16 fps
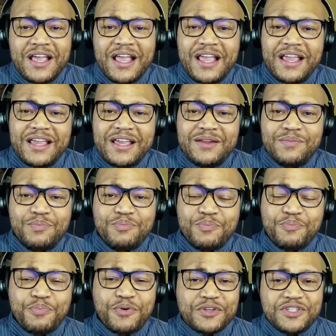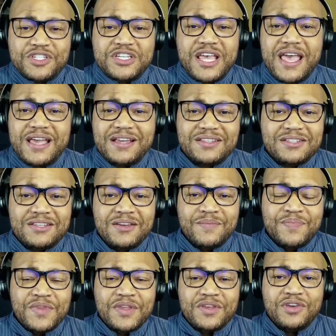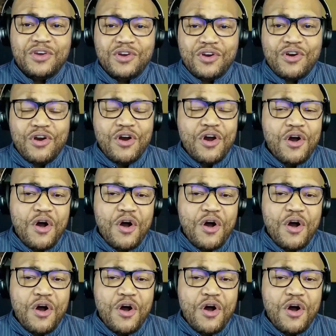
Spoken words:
and protect your